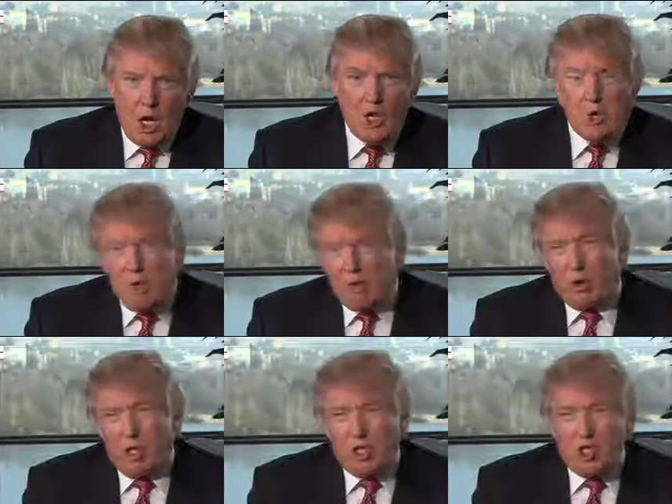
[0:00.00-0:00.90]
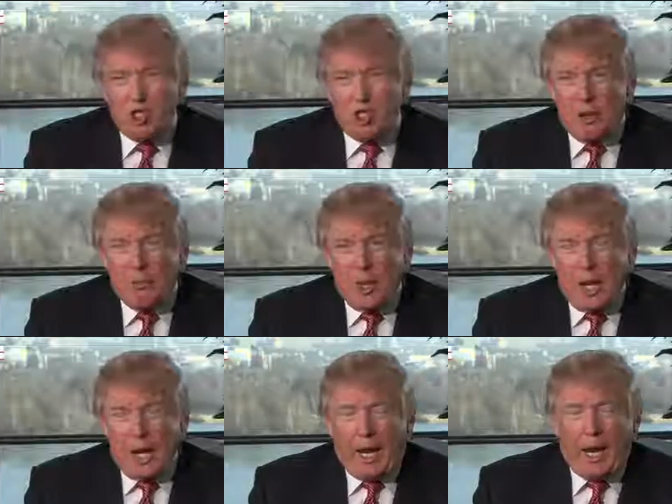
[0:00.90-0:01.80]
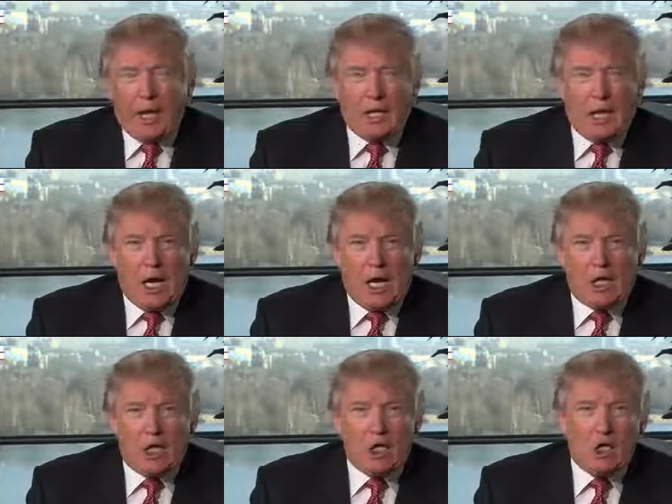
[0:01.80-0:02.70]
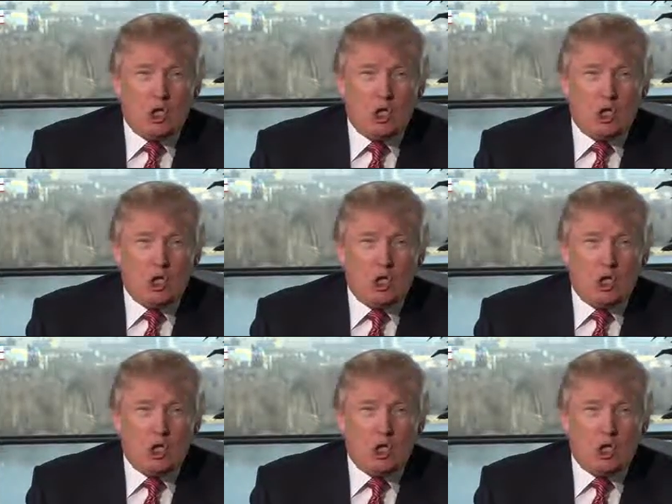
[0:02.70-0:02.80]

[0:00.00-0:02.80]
I do have a relationship, and I